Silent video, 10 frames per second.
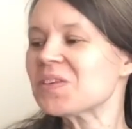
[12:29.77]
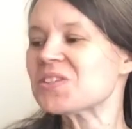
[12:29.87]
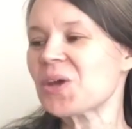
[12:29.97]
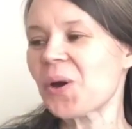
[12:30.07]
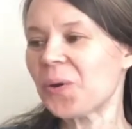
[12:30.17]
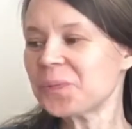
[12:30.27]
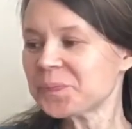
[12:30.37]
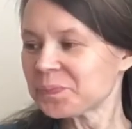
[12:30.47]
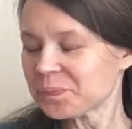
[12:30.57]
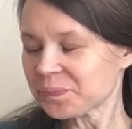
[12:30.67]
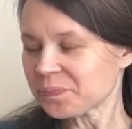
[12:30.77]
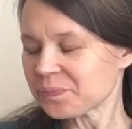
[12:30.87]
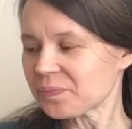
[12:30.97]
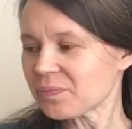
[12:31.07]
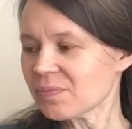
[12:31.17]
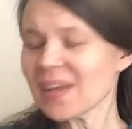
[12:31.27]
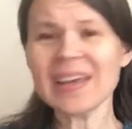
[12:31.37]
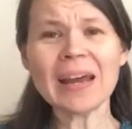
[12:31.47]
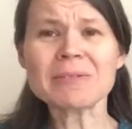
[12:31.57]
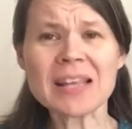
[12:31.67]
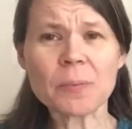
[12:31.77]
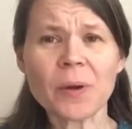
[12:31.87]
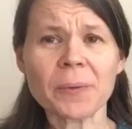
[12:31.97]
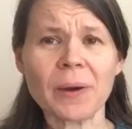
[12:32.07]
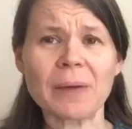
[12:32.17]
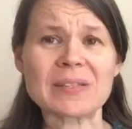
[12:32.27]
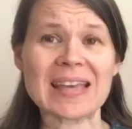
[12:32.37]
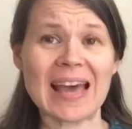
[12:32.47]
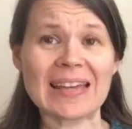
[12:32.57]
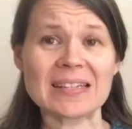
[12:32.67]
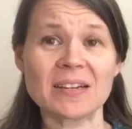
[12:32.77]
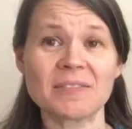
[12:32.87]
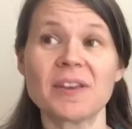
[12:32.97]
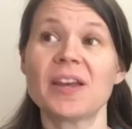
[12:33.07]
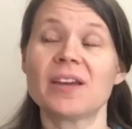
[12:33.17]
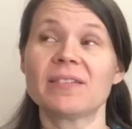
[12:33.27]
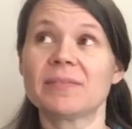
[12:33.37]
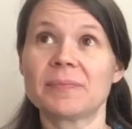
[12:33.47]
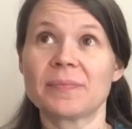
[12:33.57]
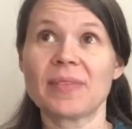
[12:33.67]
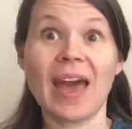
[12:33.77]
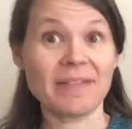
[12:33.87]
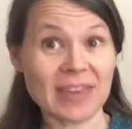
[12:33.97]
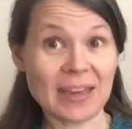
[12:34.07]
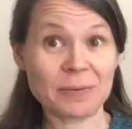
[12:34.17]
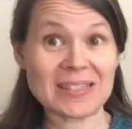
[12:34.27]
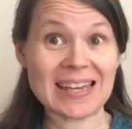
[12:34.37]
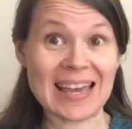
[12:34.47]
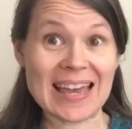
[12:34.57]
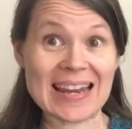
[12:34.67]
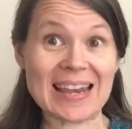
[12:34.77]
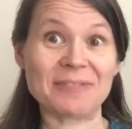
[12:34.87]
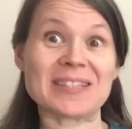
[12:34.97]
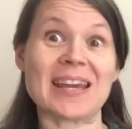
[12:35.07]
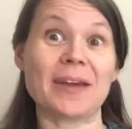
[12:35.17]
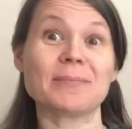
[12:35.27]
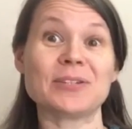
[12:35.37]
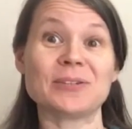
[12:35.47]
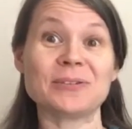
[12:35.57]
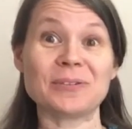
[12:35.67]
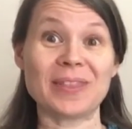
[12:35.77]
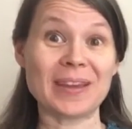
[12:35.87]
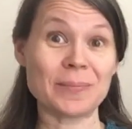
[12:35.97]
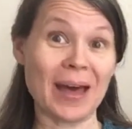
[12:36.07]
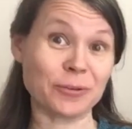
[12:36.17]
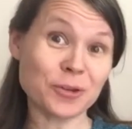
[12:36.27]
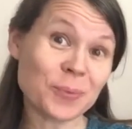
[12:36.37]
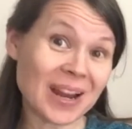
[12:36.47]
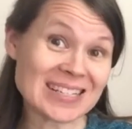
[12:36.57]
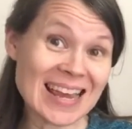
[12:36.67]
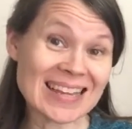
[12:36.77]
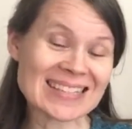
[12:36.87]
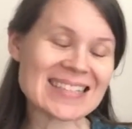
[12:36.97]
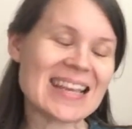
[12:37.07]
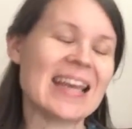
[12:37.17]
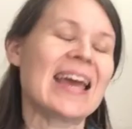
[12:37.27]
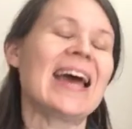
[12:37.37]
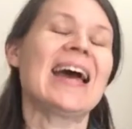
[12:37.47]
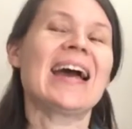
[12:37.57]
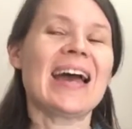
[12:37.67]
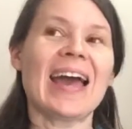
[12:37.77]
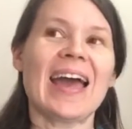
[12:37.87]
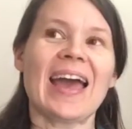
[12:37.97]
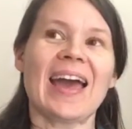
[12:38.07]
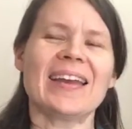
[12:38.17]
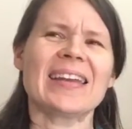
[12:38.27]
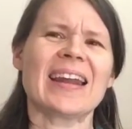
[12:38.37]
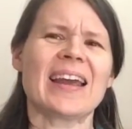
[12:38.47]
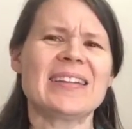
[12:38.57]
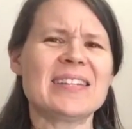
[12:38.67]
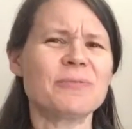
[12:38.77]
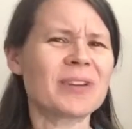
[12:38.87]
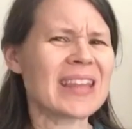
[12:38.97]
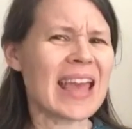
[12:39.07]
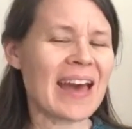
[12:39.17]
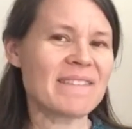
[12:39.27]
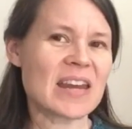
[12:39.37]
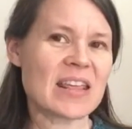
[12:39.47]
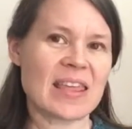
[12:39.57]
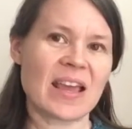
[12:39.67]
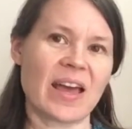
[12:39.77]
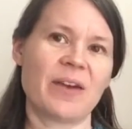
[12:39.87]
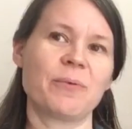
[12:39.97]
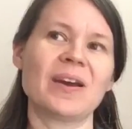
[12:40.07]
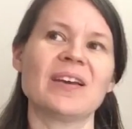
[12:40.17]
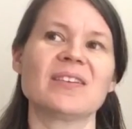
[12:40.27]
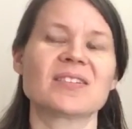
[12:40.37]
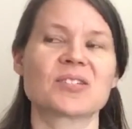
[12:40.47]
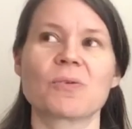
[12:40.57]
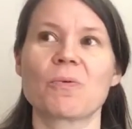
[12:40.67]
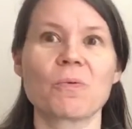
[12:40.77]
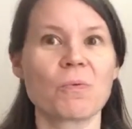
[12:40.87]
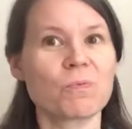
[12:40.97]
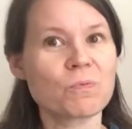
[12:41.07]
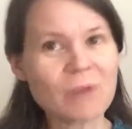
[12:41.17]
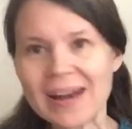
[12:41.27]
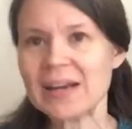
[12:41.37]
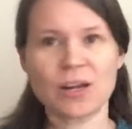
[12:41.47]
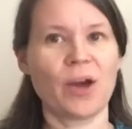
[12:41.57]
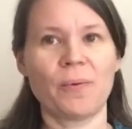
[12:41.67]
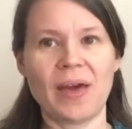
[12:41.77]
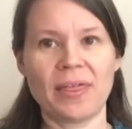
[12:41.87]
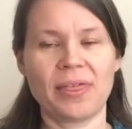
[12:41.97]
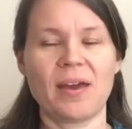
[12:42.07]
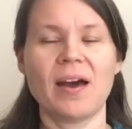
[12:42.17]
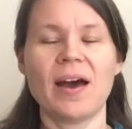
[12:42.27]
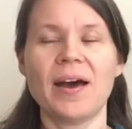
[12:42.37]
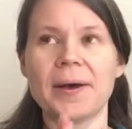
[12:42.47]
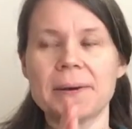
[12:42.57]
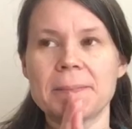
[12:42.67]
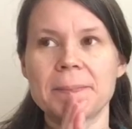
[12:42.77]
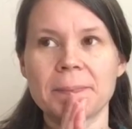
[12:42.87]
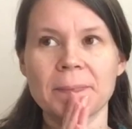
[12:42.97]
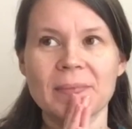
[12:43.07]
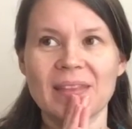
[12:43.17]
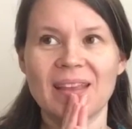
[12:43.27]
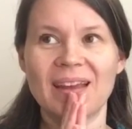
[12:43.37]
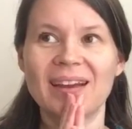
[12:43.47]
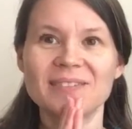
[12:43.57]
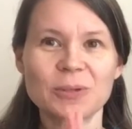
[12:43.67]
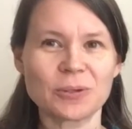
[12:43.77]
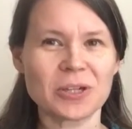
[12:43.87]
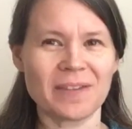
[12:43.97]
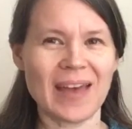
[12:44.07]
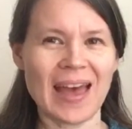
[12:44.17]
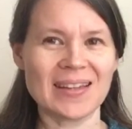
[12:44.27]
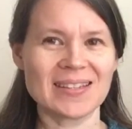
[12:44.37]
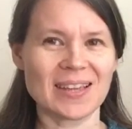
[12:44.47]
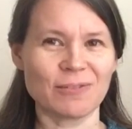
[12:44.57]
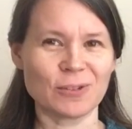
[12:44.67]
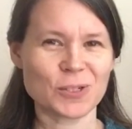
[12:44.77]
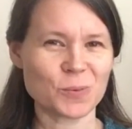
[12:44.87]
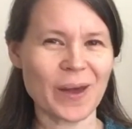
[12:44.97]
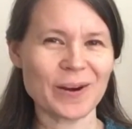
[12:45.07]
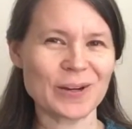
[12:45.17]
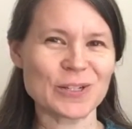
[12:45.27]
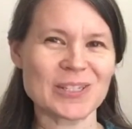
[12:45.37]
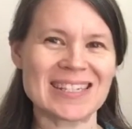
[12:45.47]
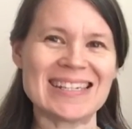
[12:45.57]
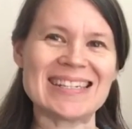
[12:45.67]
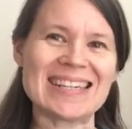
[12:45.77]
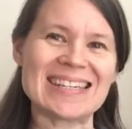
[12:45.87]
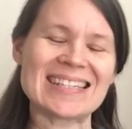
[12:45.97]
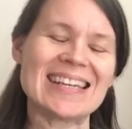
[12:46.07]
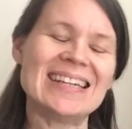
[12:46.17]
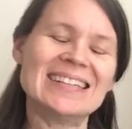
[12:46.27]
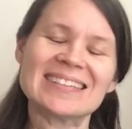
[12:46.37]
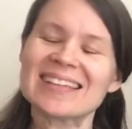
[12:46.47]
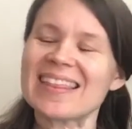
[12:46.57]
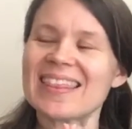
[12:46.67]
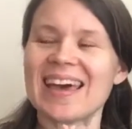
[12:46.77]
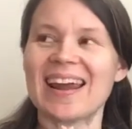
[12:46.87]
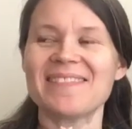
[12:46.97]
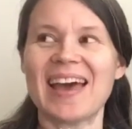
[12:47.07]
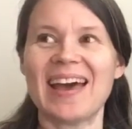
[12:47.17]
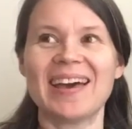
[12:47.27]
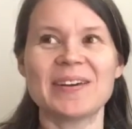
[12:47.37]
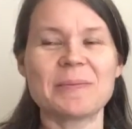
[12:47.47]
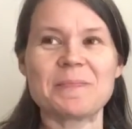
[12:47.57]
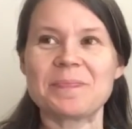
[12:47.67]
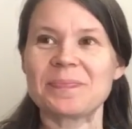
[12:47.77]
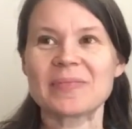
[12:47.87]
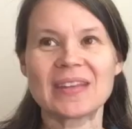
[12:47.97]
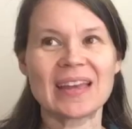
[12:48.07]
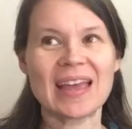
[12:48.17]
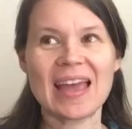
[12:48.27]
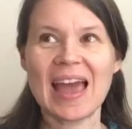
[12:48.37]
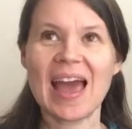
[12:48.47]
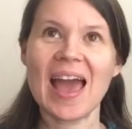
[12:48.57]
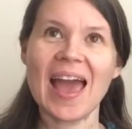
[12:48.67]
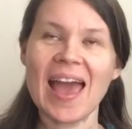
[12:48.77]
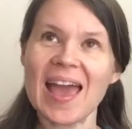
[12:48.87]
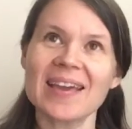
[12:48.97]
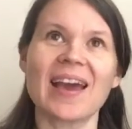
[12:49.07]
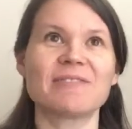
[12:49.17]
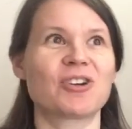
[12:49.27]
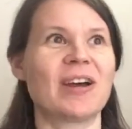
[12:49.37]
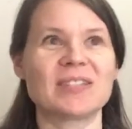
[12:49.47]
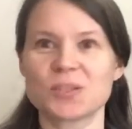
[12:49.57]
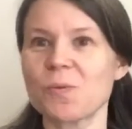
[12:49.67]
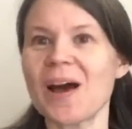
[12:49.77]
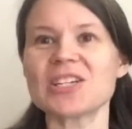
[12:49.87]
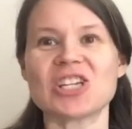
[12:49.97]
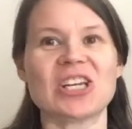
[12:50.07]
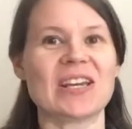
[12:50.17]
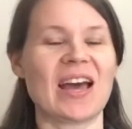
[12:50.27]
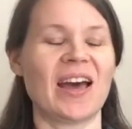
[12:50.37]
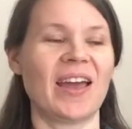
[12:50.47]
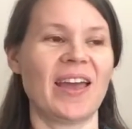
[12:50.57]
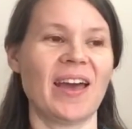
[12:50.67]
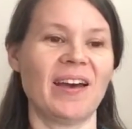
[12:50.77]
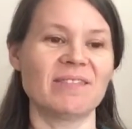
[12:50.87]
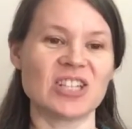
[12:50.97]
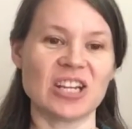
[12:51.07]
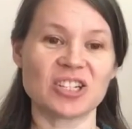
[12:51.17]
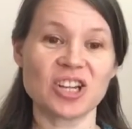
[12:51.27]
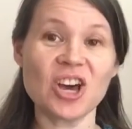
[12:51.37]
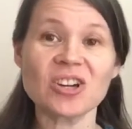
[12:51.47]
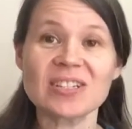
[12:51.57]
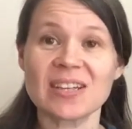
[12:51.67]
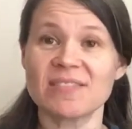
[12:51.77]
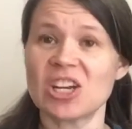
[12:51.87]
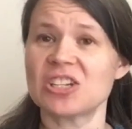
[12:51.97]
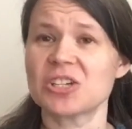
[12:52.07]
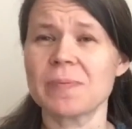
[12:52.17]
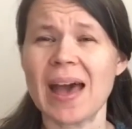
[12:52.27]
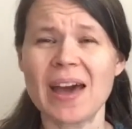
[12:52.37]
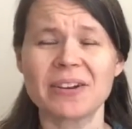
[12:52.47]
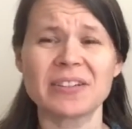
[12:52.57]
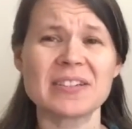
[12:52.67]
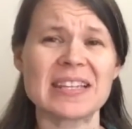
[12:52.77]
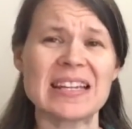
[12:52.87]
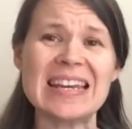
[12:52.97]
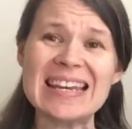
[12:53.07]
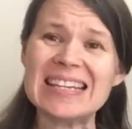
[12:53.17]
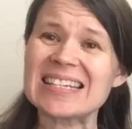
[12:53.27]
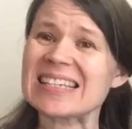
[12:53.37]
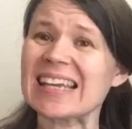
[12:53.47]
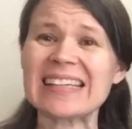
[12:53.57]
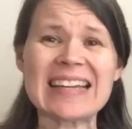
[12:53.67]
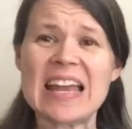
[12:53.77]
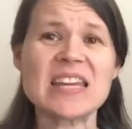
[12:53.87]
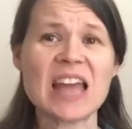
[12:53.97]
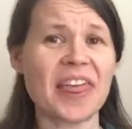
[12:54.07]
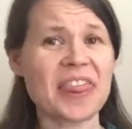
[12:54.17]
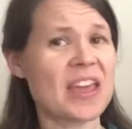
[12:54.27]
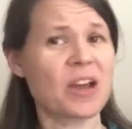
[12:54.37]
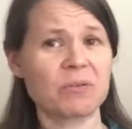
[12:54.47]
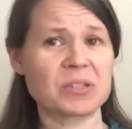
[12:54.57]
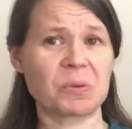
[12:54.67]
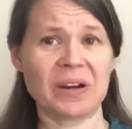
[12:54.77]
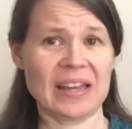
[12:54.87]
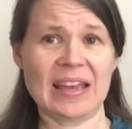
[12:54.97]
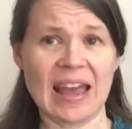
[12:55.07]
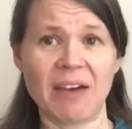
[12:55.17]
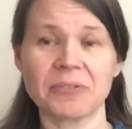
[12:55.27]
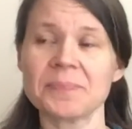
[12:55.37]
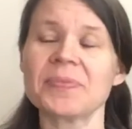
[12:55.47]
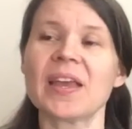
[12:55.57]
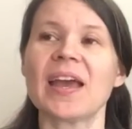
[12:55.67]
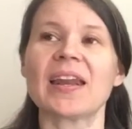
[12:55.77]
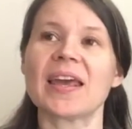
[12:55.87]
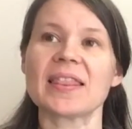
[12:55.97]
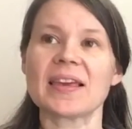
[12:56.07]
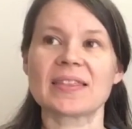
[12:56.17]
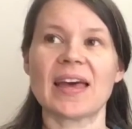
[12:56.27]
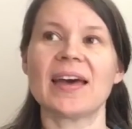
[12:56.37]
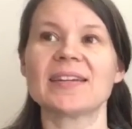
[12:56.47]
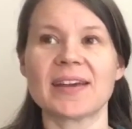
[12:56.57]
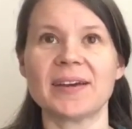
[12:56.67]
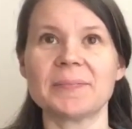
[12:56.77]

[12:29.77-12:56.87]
So, and I was at a point where I was kind of, Afghan was done, it was time to think about new projects, and yet I didn't really have anything I was ready to go with. I've told you I've had several sweaters to knit that I've had I've tried swatching, I have changed hooks, I've changed patterns, and just like nothing was working out. And I think that